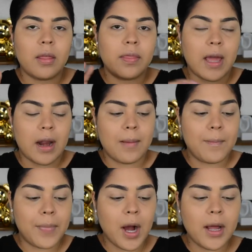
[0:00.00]
that I
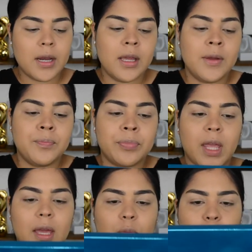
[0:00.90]
bought,
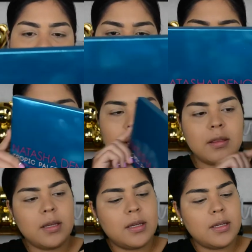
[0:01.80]
which is
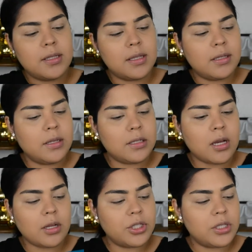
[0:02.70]
this
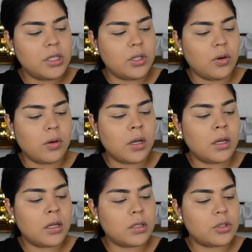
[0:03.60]
Natasha
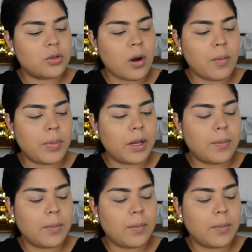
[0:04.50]
Denona Tropic